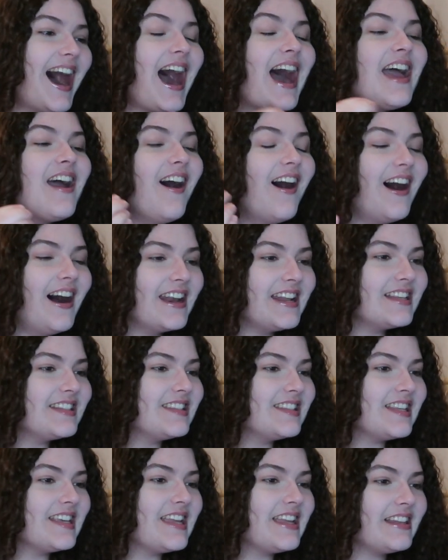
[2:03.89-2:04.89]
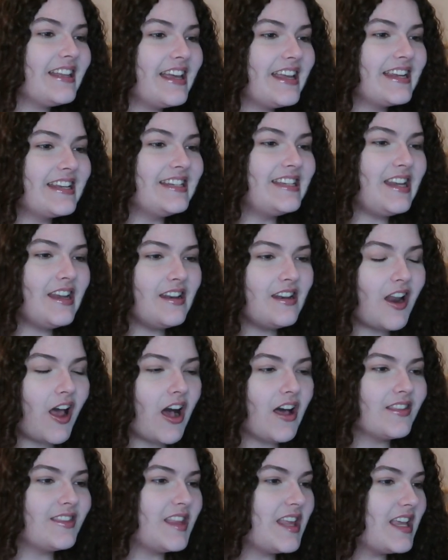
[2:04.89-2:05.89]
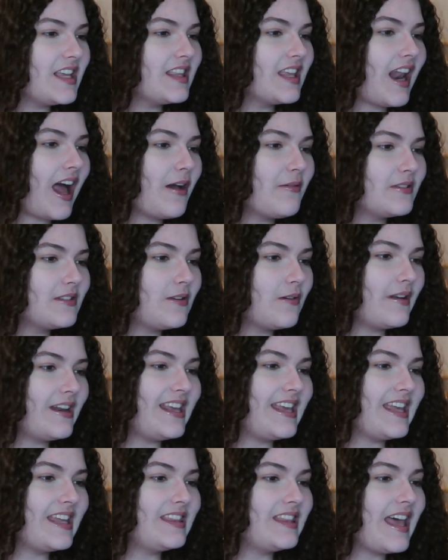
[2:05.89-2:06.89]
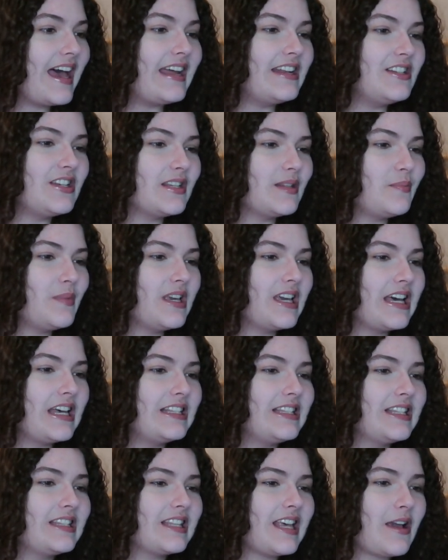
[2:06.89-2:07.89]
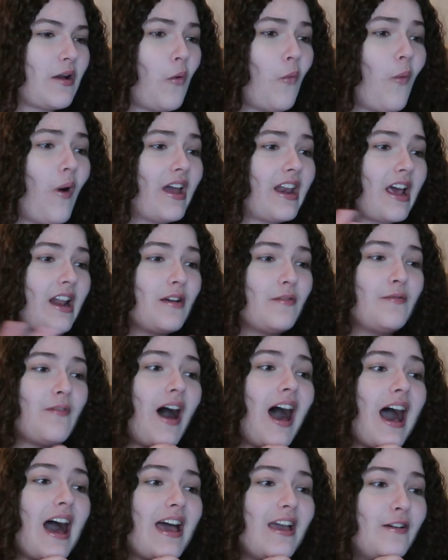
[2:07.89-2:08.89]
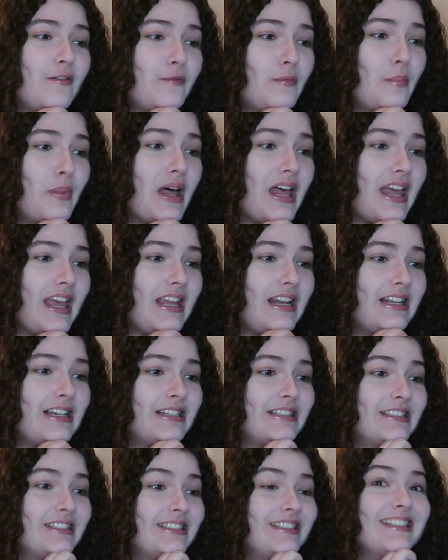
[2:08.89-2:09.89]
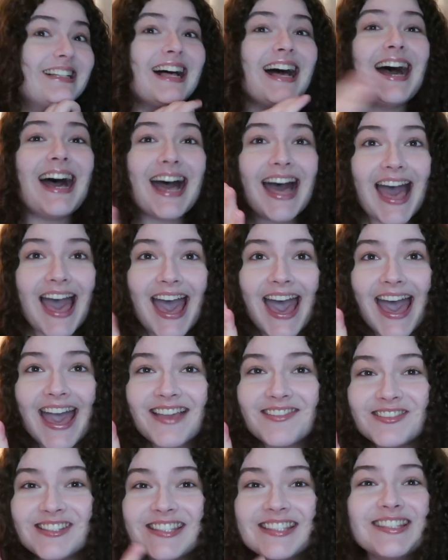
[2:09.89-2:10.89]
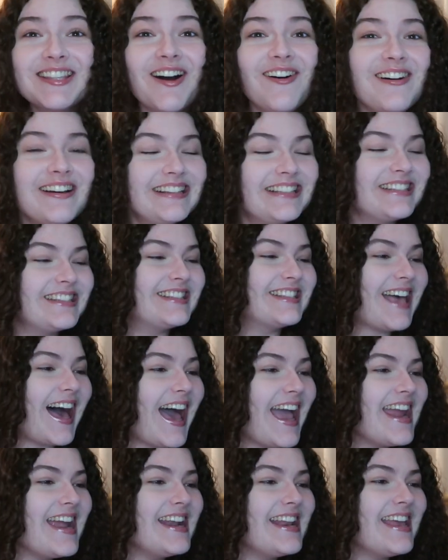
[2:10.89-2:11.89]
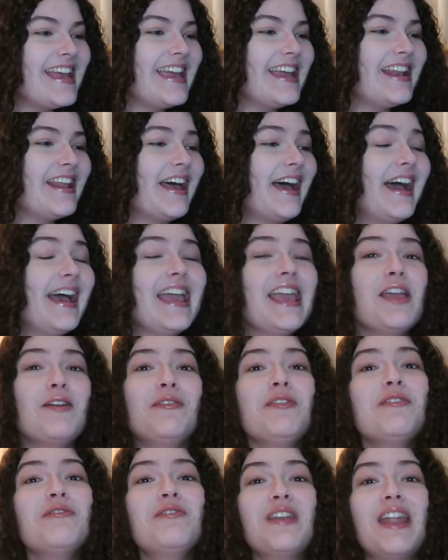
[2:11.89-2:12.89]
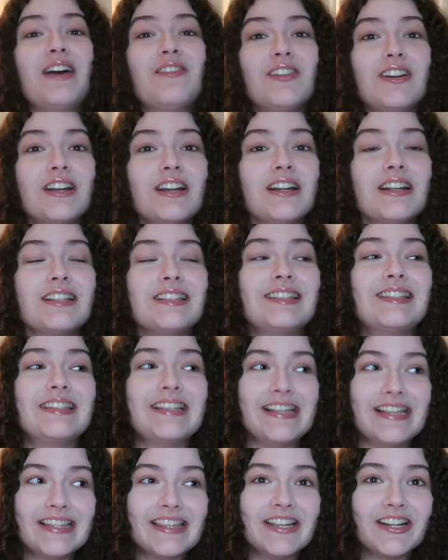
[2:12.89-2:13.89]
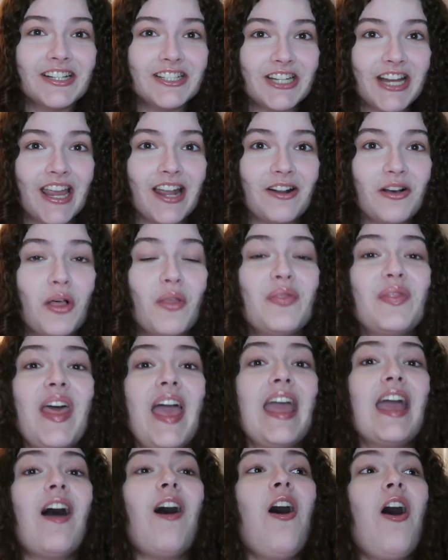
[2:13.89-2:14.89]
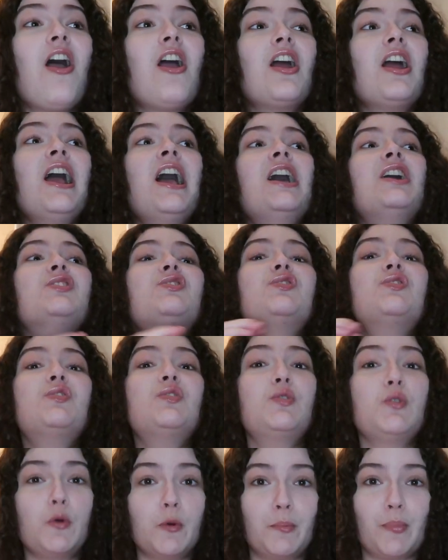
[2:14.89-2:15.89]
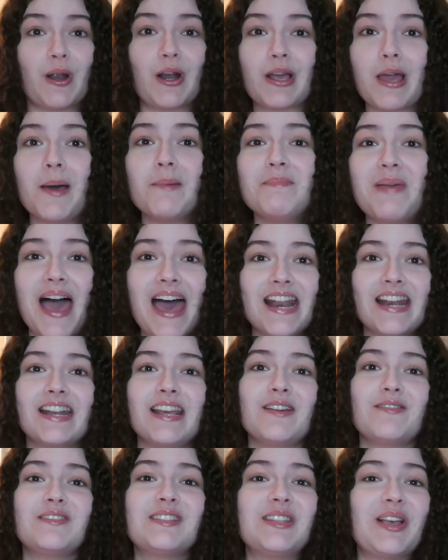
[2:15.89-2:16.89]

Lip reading: I honestly like did not think that I was going to get that just because it's like 1 out of 5, but I'm so excited! If you've never seen their channel, they are super competitive.